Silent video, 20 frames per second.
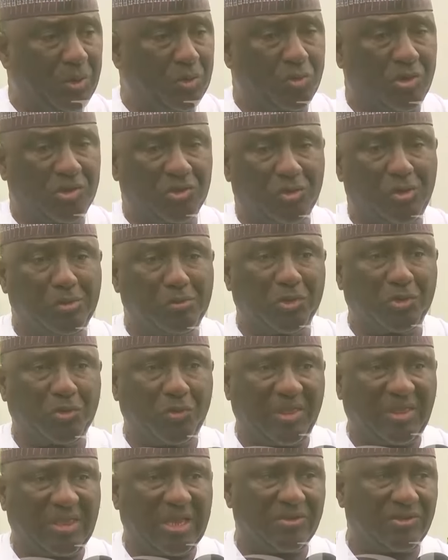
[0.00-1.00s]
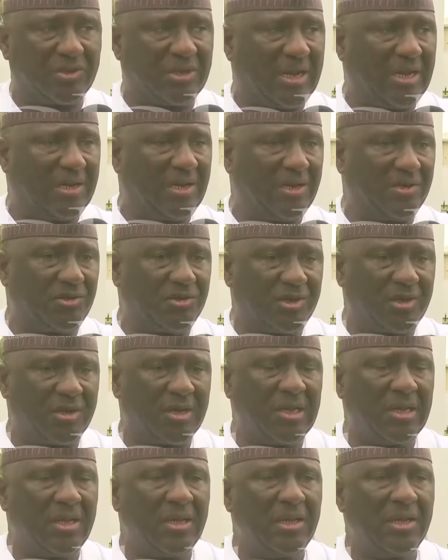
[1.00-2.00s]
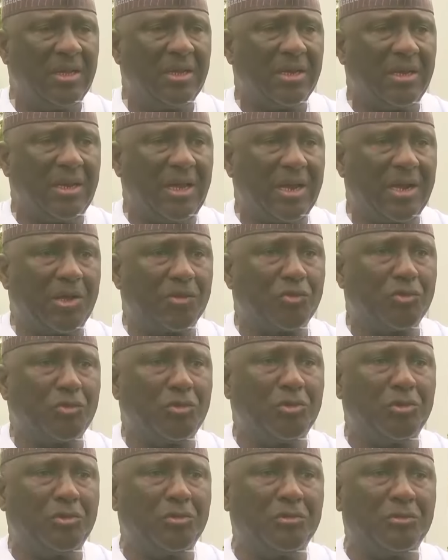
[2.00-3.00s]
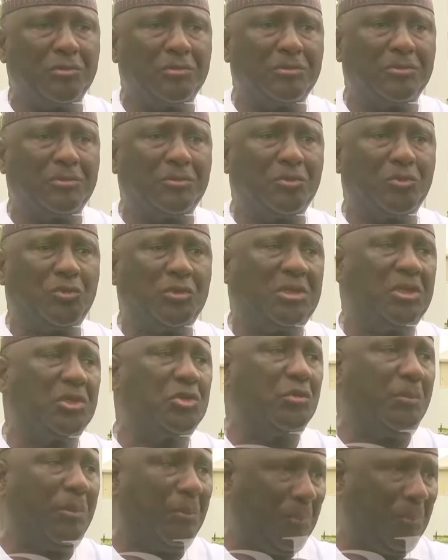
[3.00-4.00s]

it was almost 1,900 naira. So we need to be